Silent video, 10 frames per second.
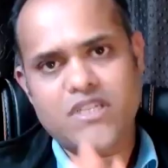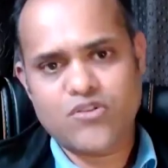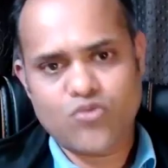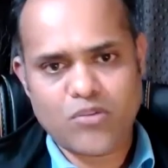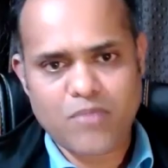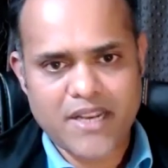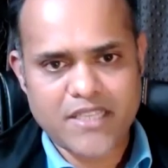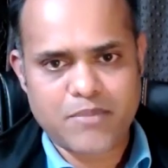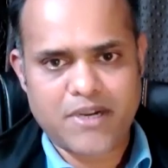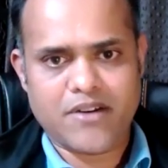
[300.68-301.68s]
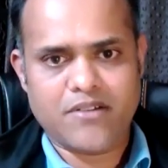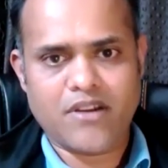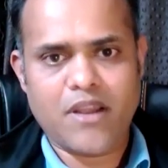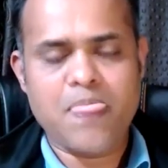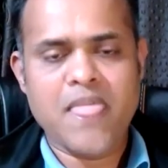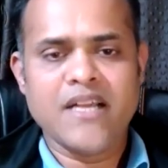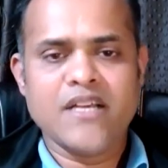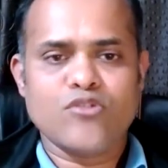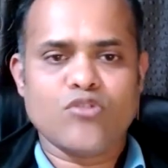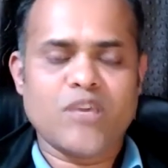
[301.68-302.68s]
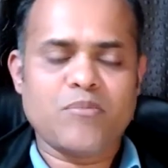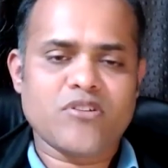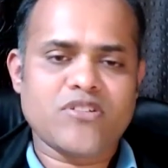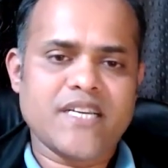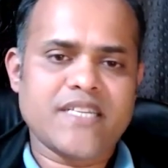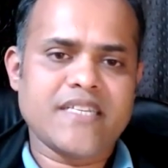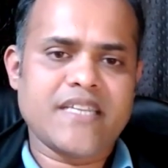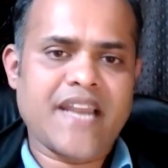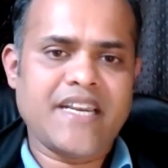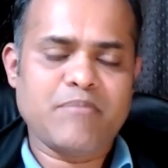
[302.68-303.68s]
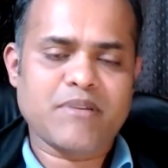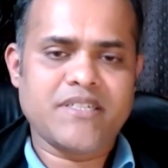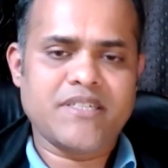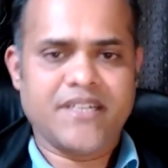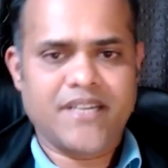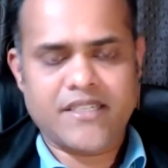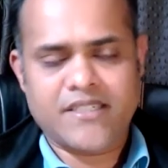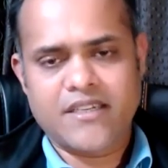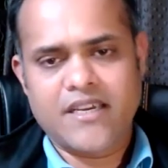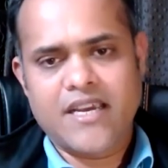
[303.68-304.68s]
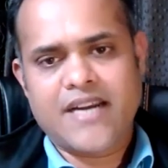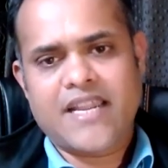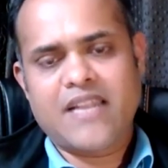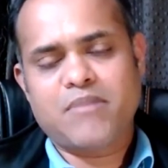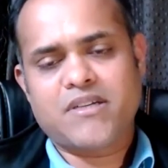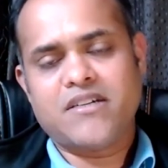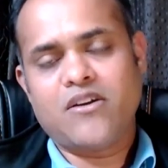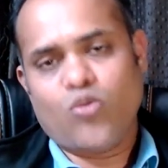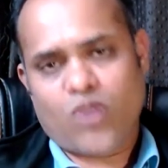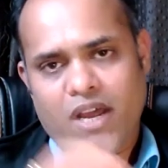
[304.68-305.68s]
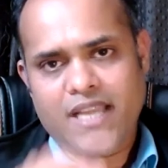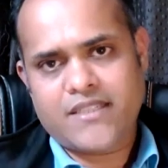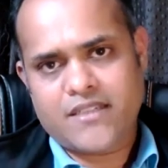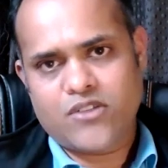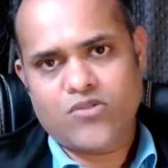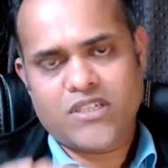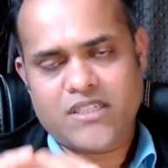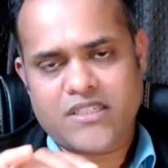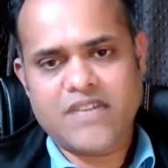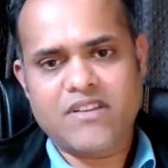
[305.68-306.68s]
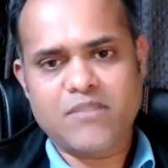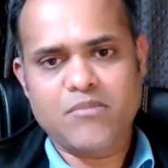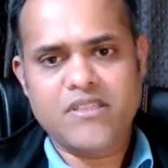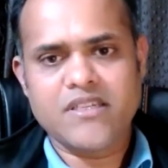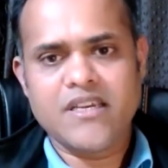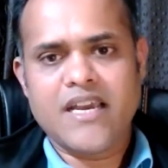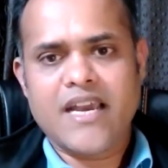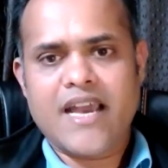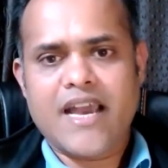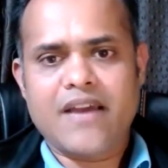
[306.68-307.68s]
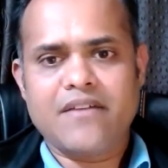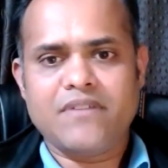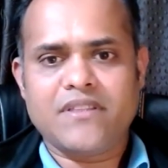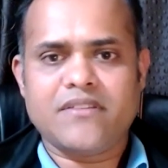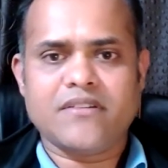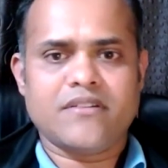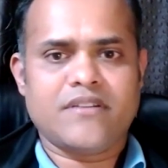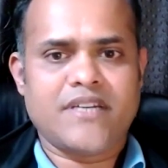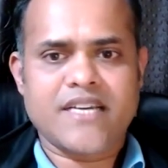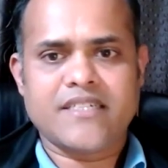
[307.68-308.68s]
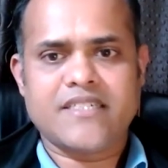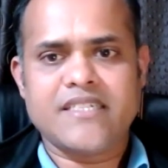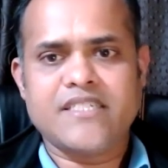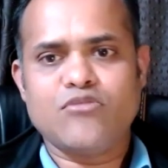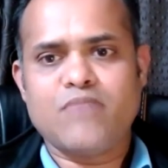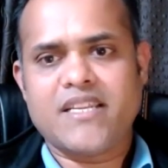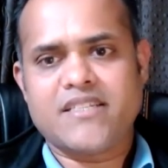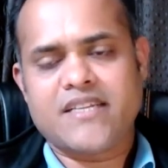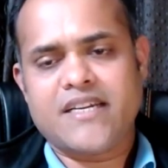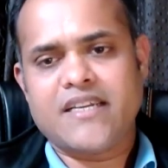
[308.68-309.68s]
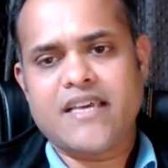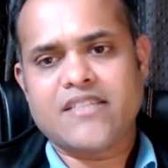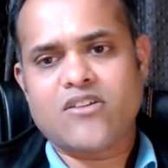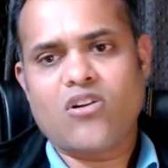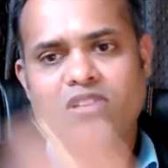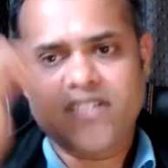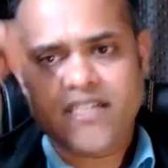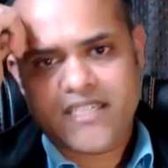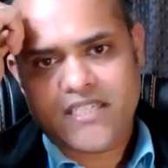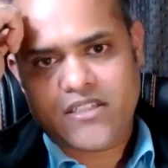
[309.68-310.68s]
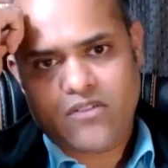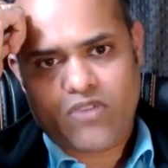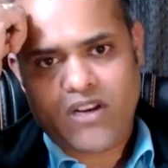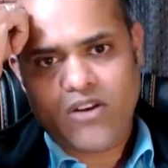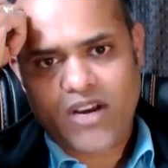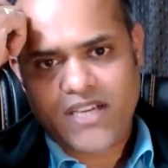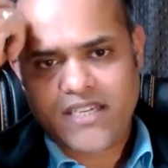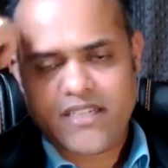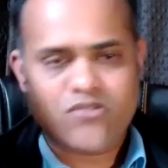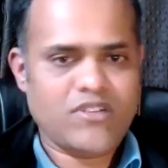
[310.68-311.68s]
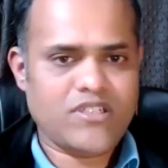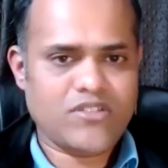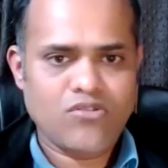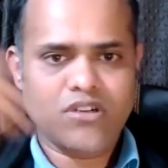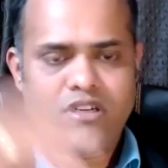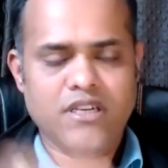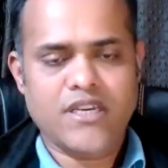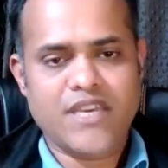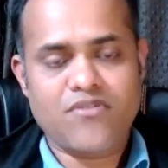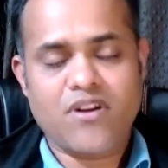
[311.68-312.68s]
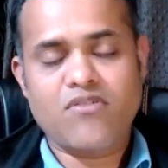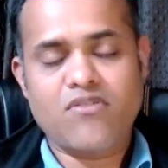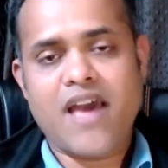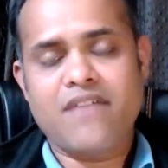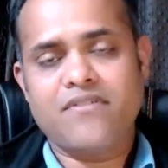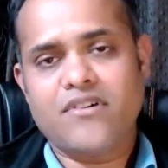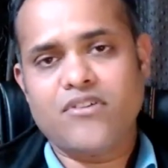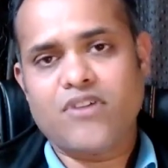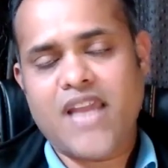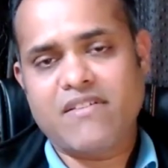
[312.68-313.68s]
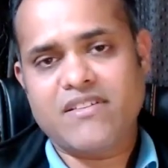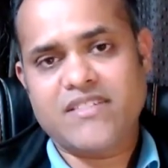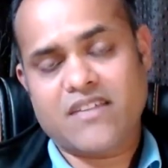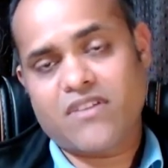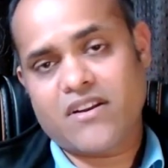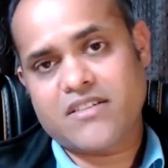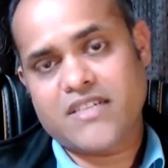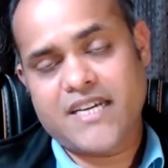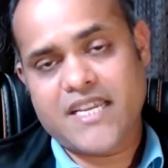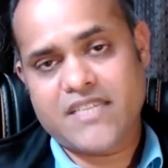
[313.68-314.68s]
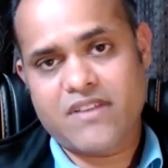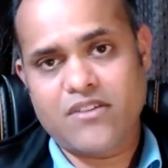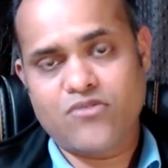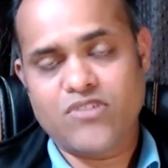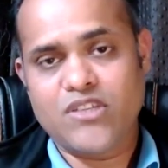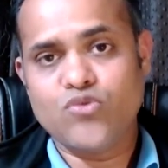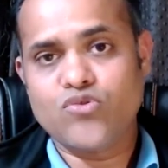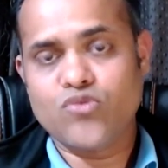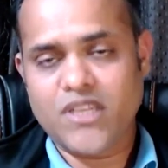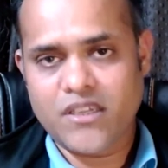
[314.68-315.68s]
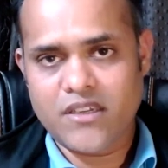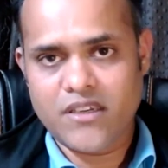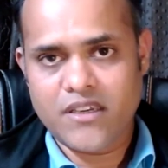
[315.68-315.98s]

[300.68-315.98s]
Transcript: store management. Okay, so keep your states in 90% in Redux, 10% localized using state variables. And with Redux, it's easy to manage state as all the state is in one location, so it is good. If you want to have, you can have a server state as well using use query,